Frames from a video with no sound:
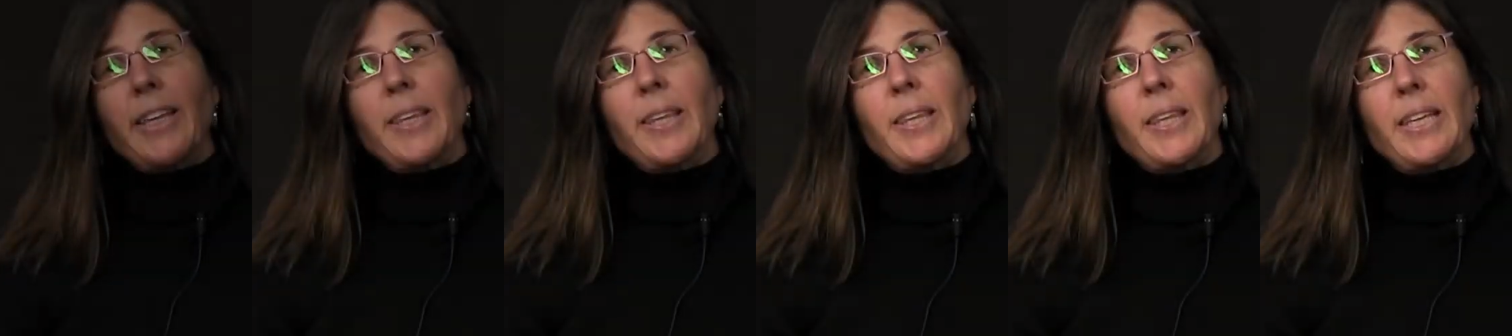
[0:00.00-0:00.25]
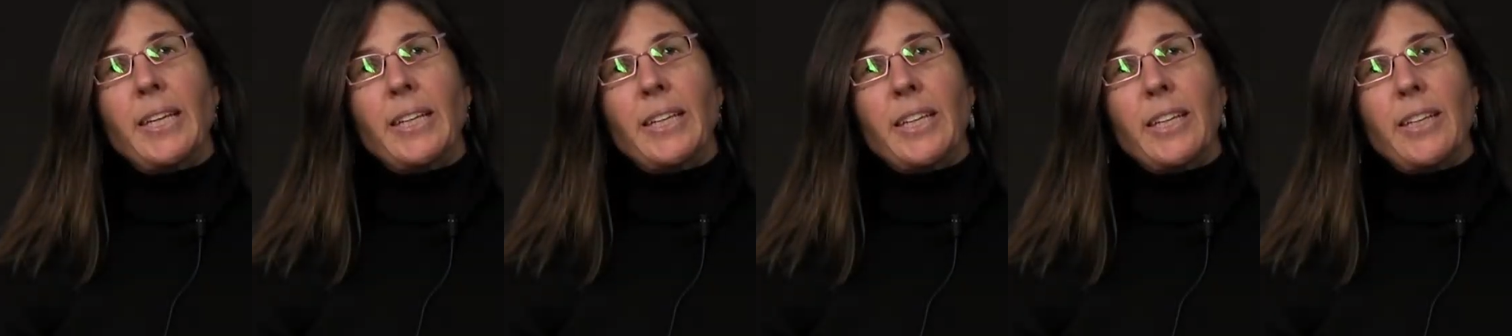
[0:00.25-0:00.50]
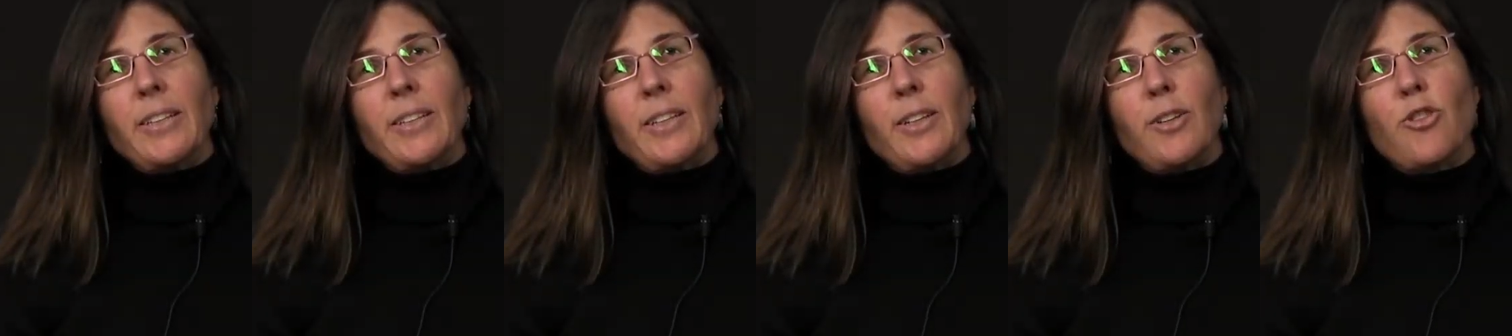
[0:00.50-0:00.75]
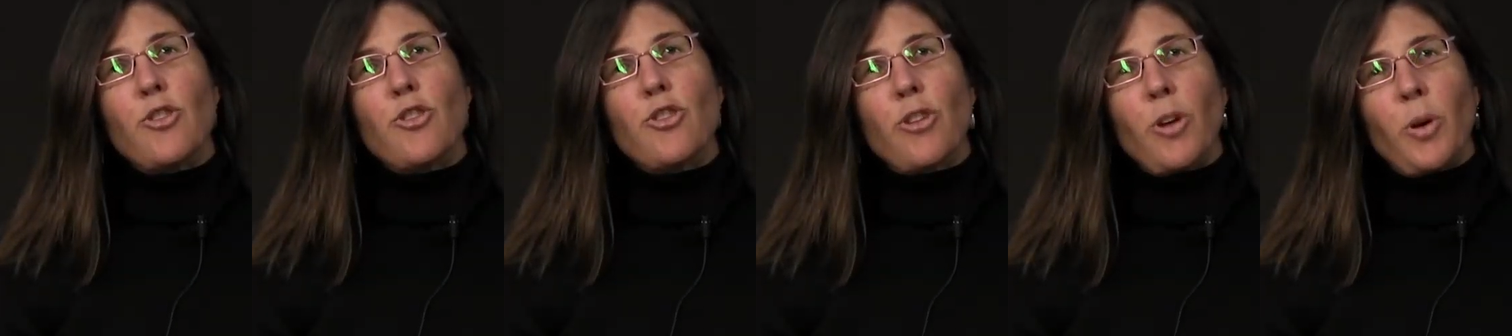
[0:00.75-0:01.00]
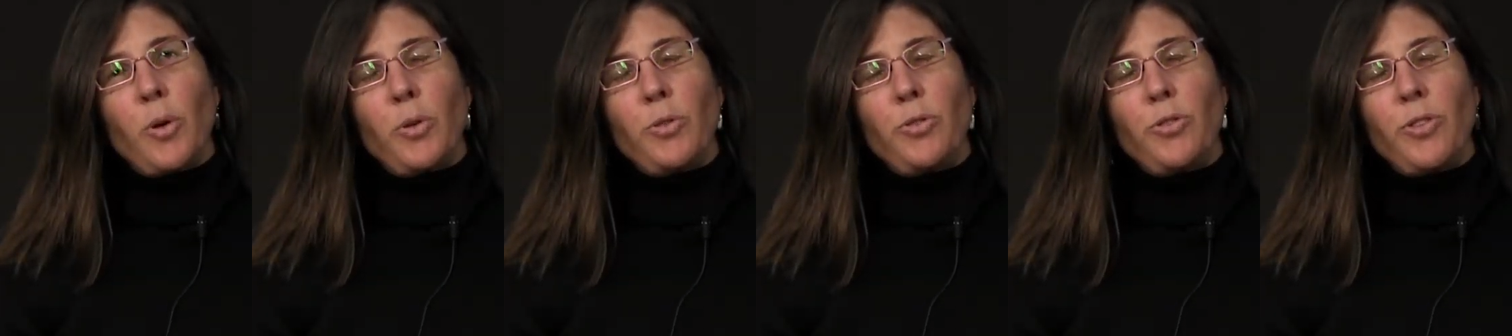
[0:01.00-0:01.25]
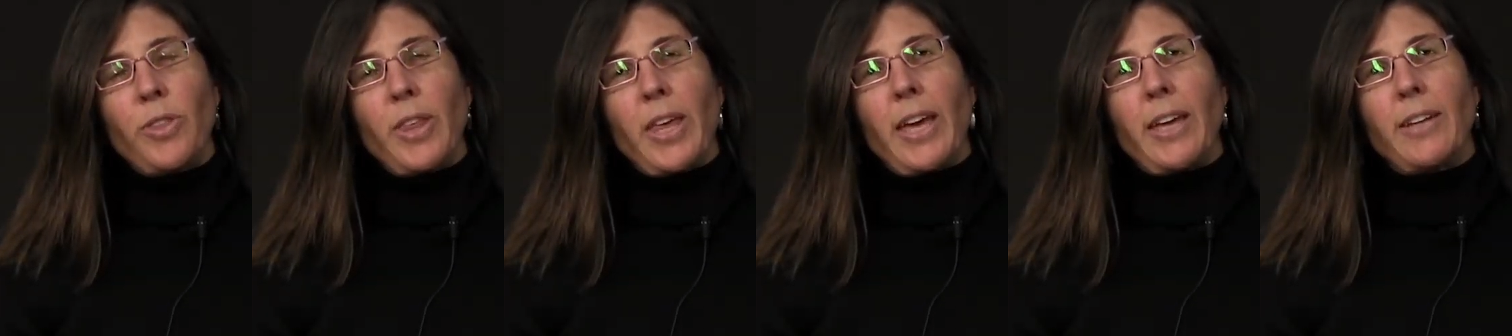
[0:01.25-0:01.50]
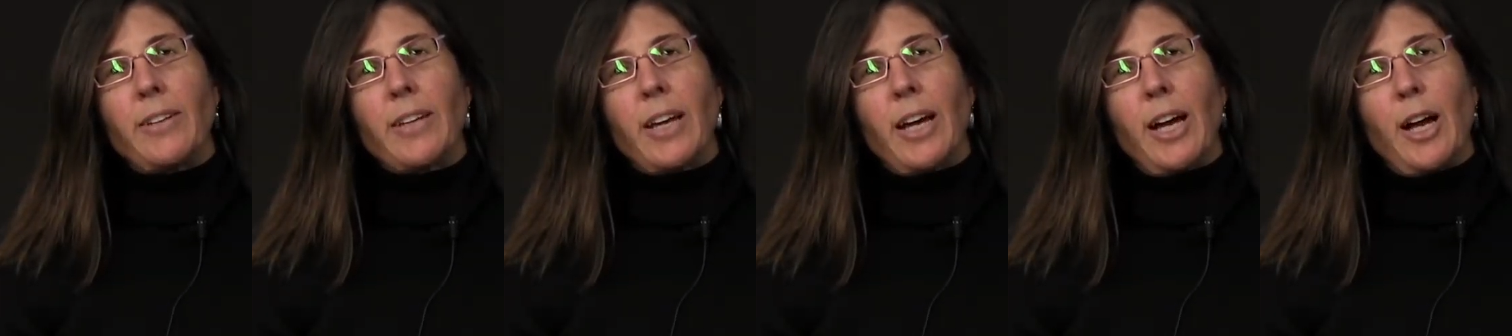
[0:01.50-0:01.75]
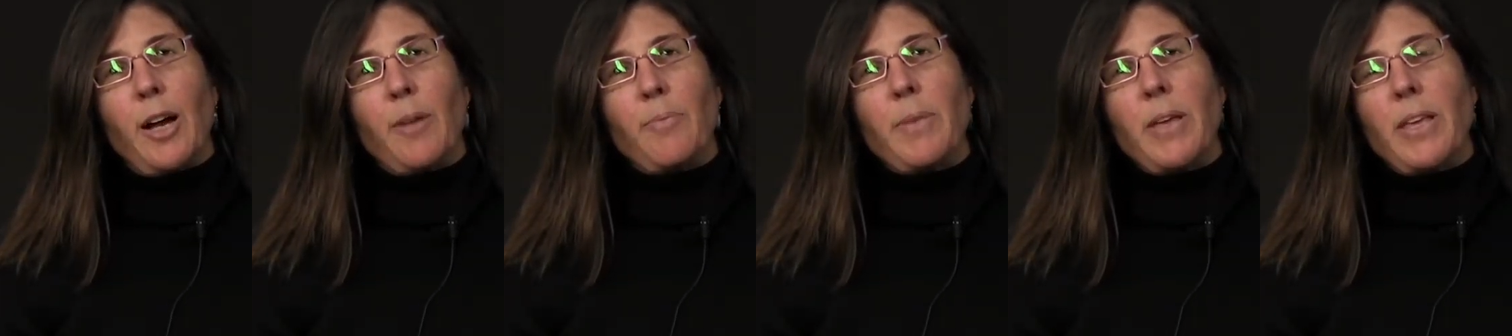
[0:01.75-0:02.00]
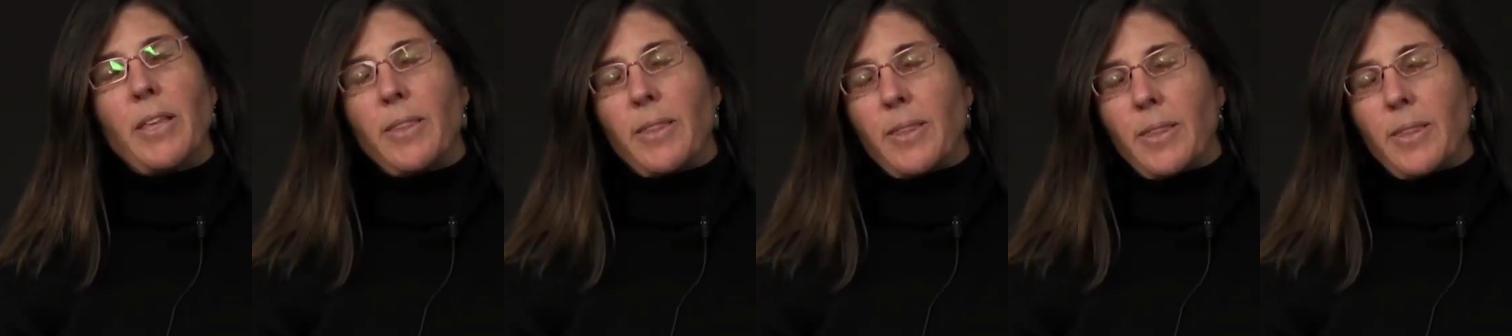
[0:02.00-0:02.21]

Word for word: I think it, it shows that um,